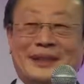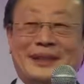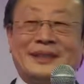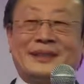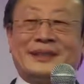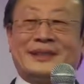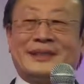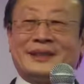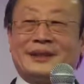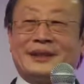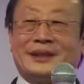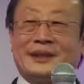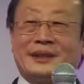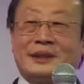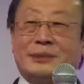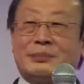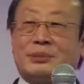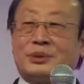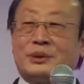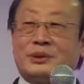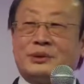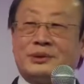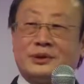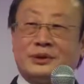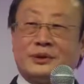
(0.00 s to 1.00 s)
let's, the,
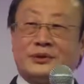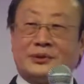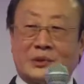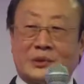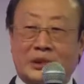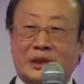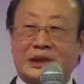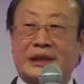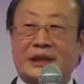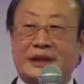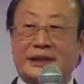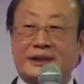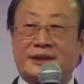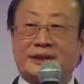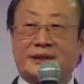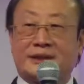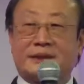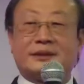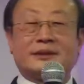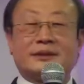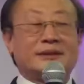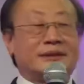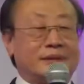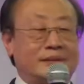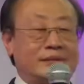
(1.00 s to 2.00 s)
the forecast
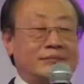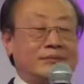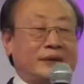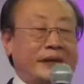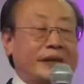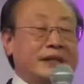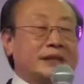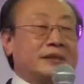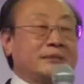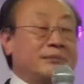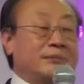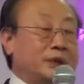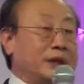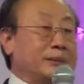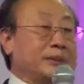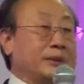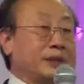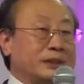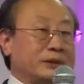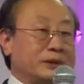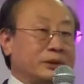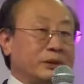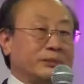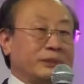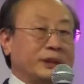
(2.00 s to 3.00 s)
is Asian
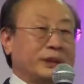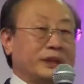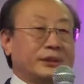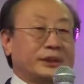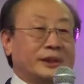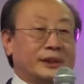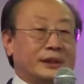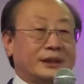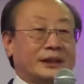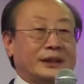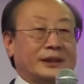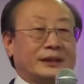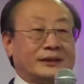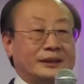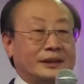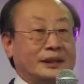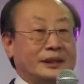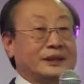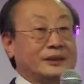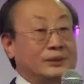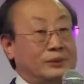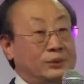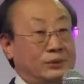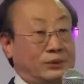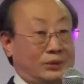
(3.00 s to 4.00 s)
population will be between like
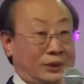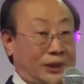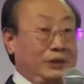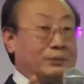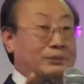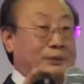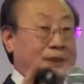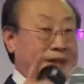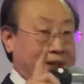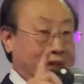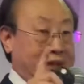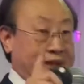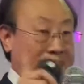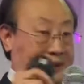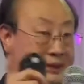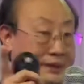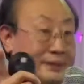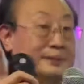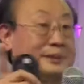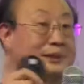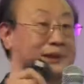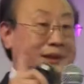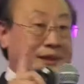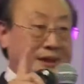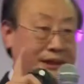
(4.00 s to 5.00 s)
10 to 12 percent,
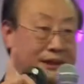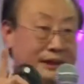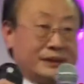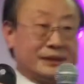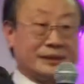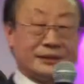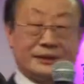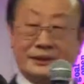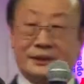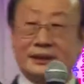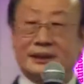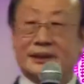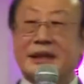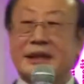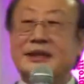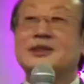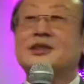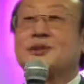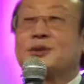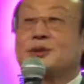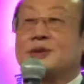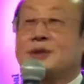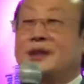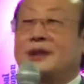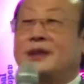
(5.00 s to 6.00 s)
somewhere there.
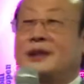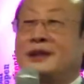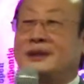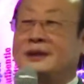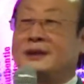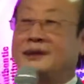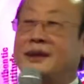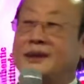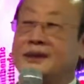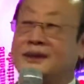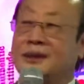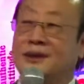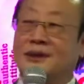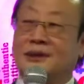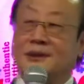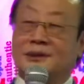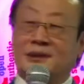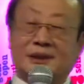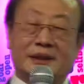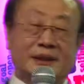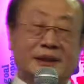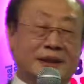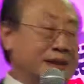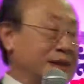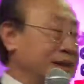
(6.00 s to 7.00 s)
Let's use 10 as the
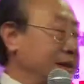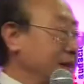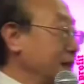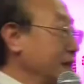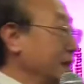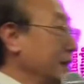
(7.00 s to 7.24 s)
lower end.